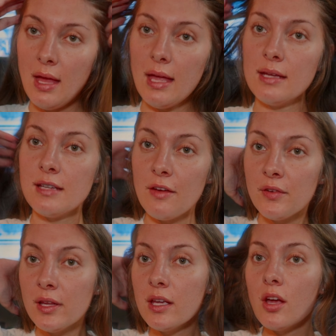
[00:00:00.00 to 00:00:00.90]
it
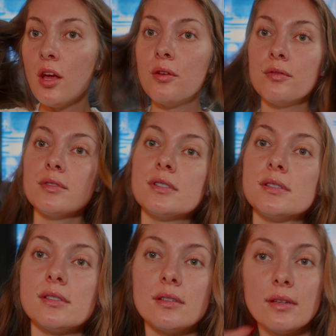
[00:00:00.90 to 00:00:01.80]
definitely
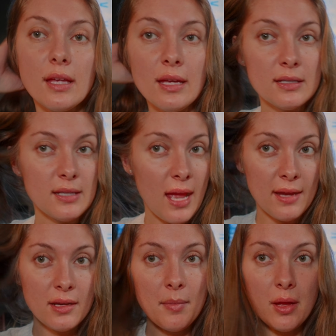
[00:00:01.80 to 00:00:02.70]
goes in
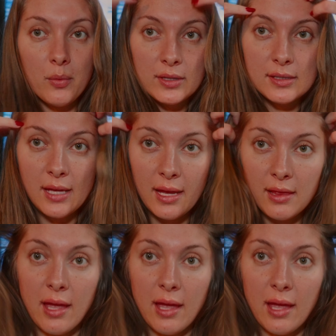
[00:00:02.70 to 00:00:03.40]
tandem. I wouldn't say